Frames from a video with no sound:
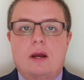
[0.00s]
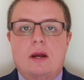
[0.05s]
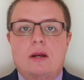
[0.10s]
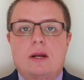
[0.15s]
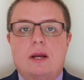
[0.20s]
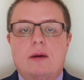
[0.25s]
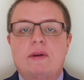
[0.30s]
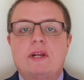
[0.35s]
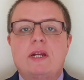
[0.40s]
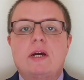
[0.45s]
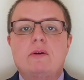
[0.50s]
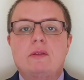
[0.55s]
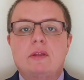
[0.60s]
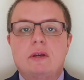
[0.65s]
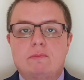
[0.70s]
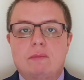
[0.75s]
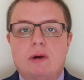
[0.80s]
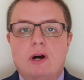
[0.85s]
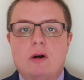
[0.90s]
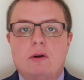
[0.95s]
And we know
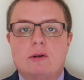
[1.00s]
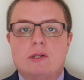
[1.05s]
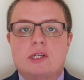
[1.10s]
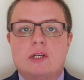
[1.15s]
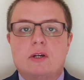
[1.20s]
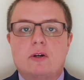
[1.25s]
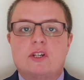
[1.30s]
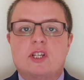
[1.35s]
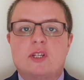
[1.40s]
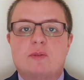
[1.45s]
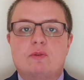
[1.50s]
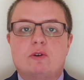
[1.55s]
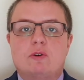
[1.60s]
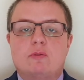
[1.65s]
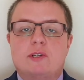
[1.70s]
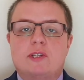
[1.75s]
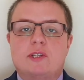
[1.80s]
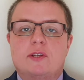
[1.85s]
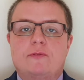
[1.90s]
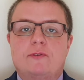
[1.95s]
that Mark's Gospel
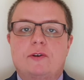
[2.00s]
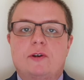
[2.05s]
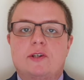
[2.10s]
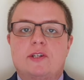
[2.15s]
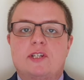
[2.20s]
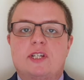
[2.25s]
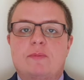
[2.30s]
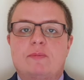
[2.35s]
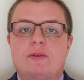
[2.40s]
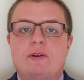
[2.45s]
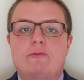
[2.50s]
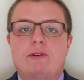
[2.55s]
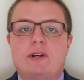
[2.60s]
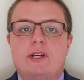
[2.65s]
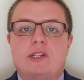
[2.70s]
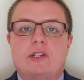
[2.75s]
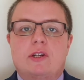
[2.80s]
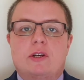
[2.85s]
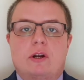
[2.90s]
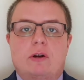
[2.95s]
was the first to be
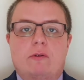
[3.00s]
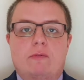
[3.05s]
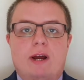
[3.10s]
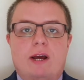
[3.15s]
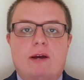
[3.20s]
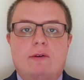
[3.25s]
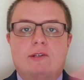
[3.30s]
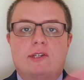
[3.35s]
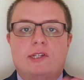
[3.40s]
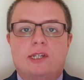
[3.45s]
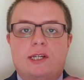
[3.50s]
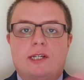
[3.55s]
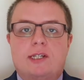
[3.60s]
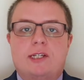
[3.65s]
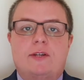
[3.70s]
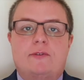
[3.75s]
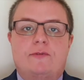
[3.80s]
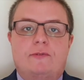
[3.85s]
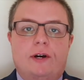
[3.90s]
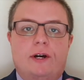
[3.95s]
written around
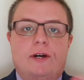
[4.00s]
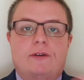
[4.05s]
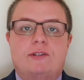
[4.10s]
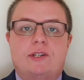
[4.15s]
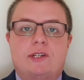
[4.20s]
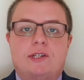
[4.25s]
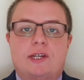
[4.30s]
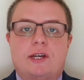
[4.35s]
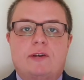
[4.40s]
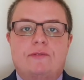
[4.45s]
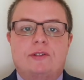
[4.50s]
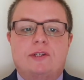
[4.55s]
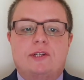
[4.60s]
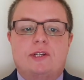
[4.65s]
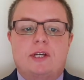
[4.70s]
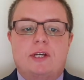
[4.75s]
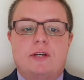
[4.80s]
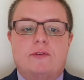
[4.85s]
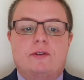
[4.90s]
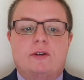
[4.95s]
65 to
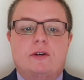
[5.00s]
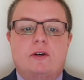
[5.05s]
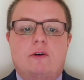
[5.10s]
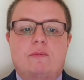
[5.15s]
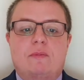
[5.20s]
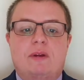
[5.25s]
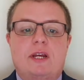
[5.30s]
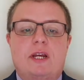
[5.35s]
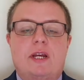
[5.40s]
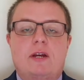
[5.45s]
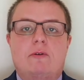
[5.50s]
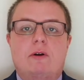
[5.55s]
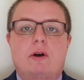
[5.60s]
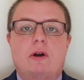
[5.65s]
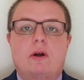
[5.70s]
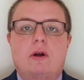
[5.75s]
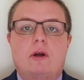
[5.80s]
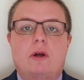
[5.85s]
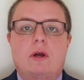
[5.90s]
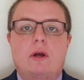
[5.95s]
70 of the Common
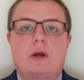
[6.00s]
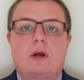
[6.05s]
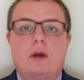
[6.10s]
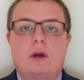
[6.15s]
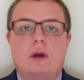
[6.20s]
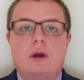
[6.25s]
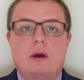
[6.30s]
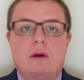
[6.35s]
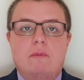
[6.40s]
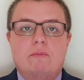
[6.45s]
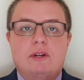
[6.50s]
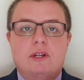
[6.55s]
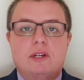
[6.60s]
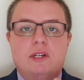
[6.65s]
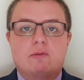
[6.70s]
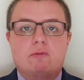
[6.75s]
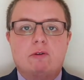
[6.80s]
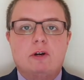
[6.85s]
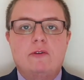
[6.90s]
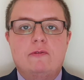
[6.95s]
Era, but
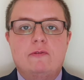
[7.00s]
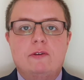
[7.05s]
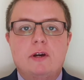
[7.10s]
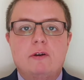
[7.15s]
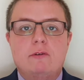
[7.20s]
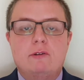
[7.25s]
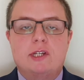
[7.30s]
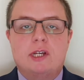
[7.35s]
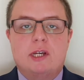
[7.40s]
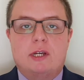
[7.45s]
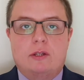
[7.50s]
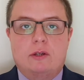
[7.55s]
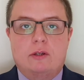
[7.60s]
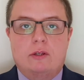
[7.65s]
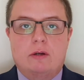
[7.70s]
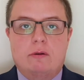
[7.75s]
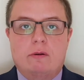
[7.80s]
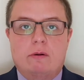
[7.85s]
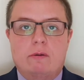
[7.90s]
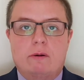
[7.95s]
it's worth noting that
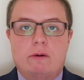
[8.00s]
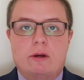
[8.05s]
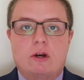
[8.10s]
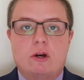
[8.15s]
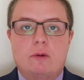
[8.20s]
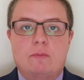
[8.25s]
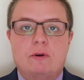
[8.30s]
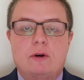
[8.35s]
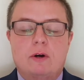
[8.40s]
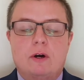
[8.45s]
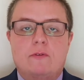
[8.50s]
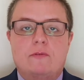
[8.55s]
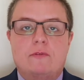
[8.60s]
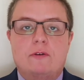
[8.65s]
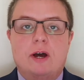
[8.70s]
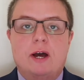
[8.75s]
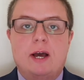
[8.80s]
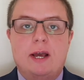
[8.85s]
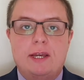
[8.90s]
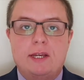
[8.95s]
there were a couple of
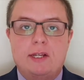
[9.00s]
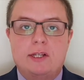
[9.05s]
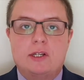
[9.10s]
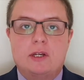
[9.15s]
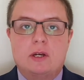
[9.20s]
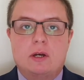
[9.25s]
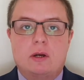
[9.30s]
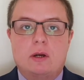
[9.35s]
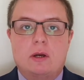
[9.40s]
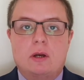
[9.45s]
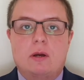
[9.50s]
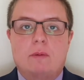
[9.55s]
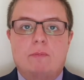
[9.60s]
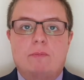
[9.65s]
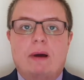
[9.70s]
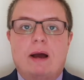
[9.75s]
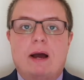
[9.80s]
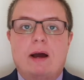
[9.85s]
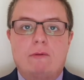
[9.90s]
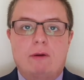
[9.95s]
later
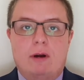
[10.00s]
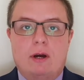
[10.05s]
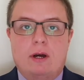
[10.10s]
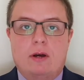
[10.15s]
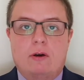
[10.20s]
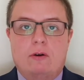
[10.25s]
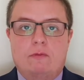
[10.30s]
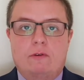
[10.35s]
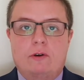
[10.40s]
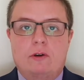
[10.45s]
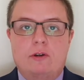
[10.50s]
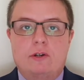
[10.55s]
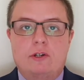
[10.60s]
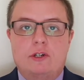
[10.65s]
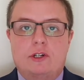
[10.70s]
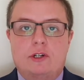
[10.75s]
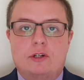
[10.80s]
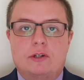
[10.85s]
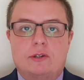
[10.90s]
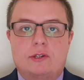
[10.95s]
parallel
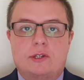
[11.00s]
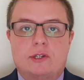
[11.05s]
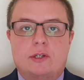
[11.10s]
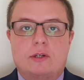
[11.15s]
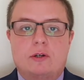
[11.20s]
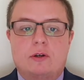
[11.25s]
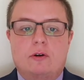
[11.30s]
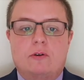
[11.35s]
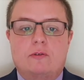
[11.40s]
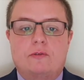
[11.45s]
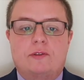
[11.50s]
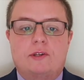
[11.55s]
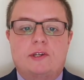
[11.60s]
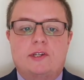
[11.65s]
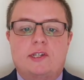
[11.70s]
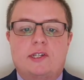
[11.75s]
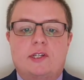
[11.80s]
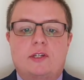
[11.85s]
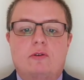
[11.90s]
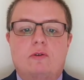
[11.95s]
versions of this
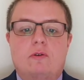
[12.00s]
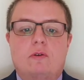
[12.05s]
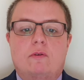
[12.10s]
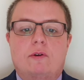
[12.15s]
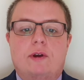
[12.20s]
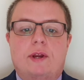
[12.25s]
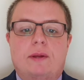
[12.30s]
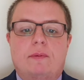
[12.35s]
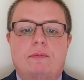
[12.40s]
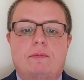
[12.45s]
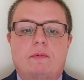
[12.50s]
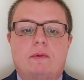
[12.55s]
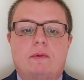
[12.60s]
story.